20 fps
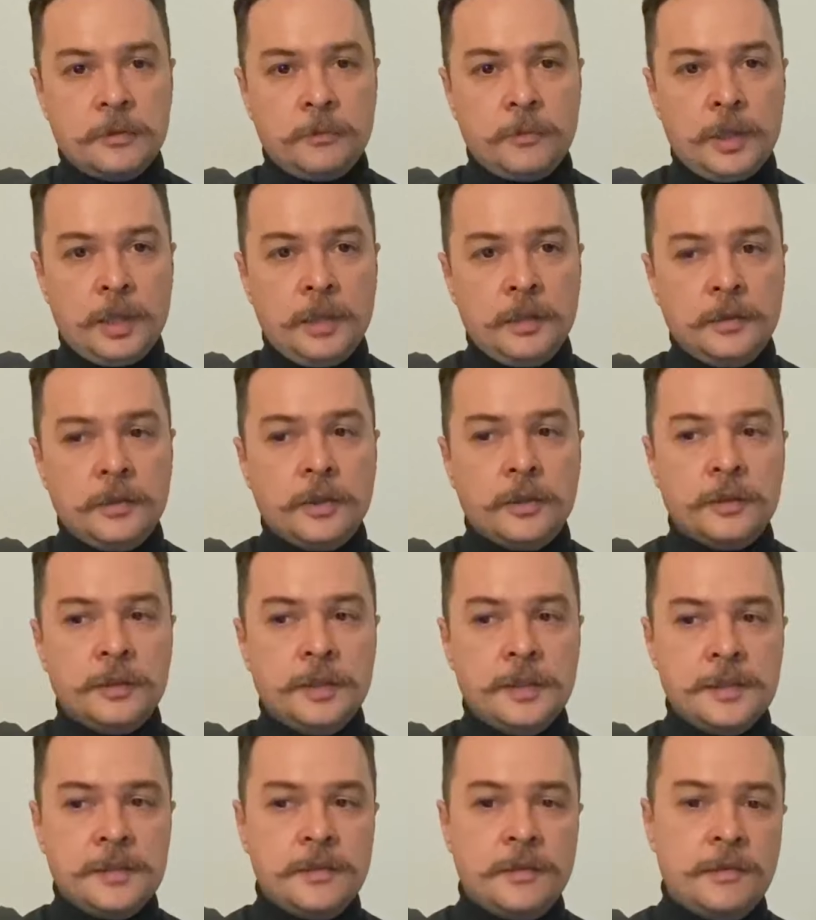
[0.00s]
while not
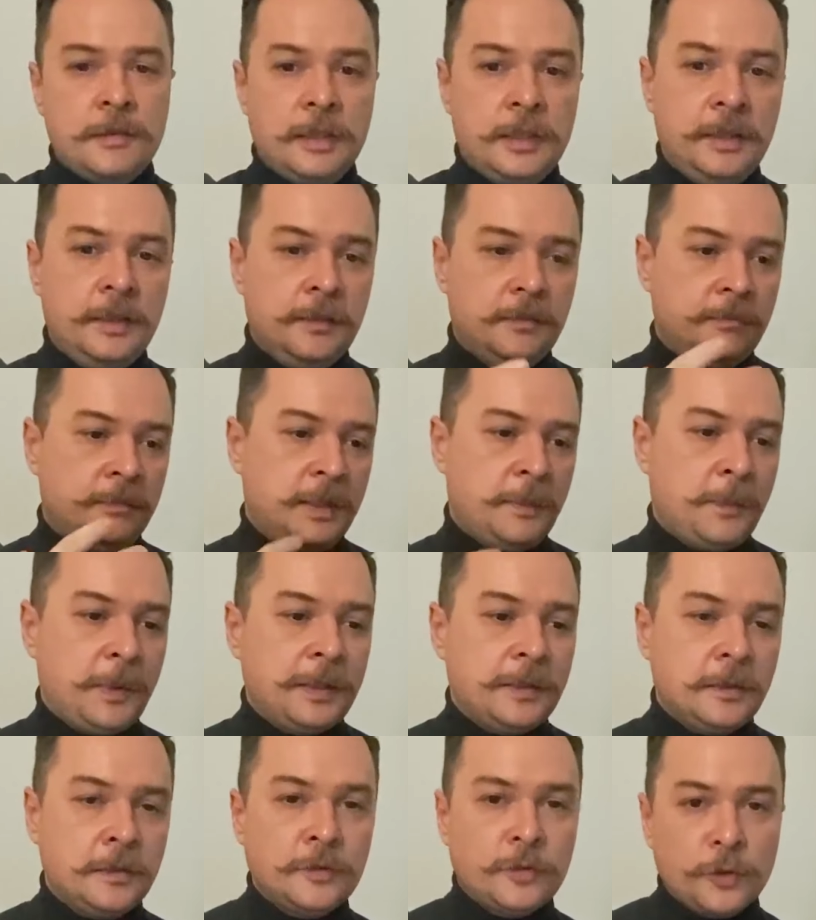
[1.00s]
necessarily
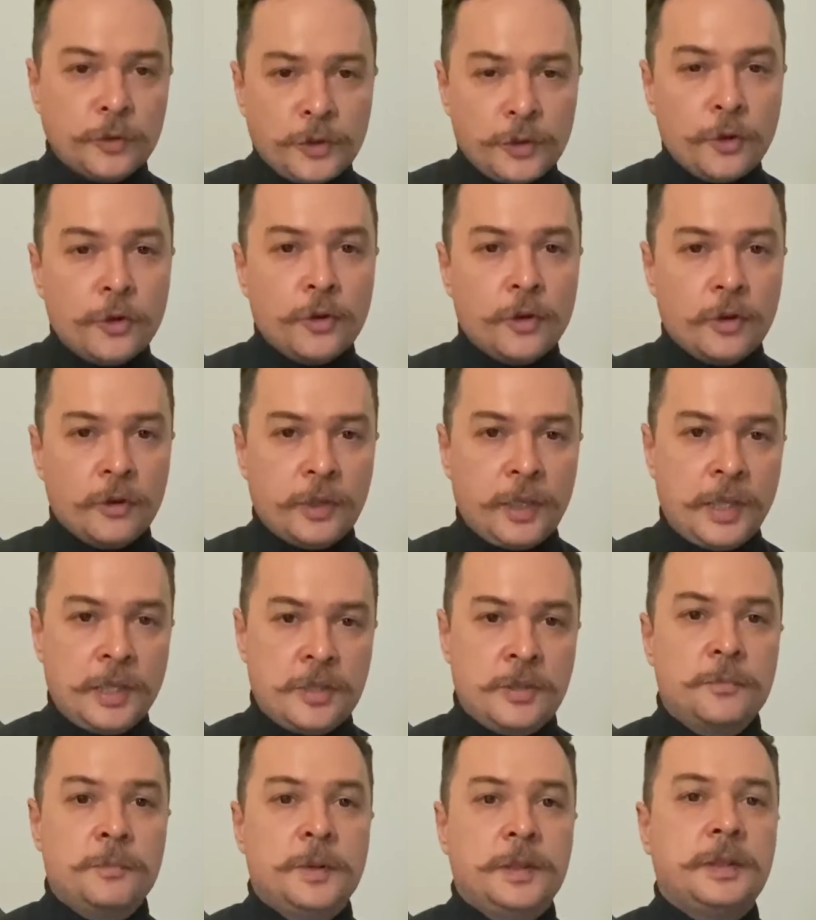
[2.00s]
dependent on your
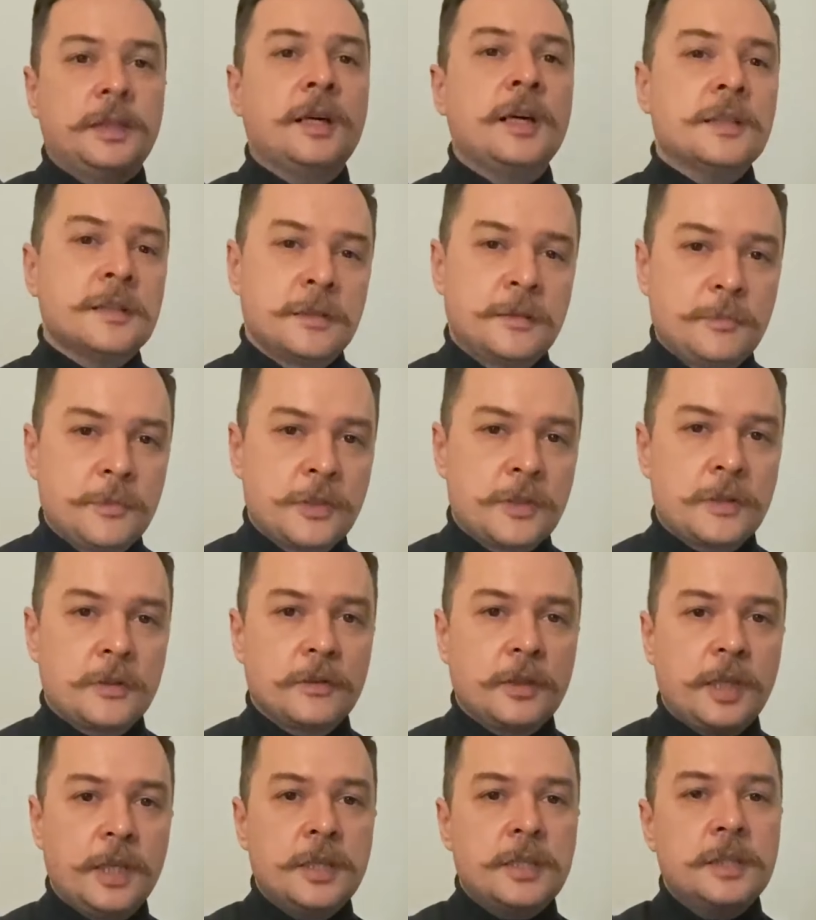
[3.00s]
location but customer's
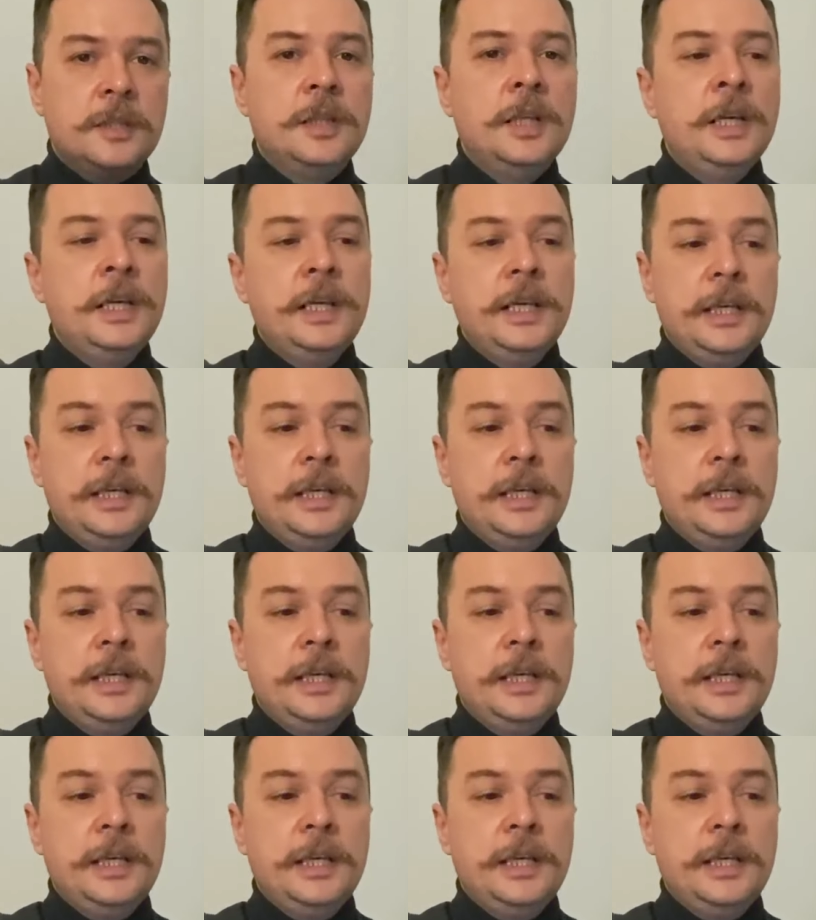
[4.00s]
location,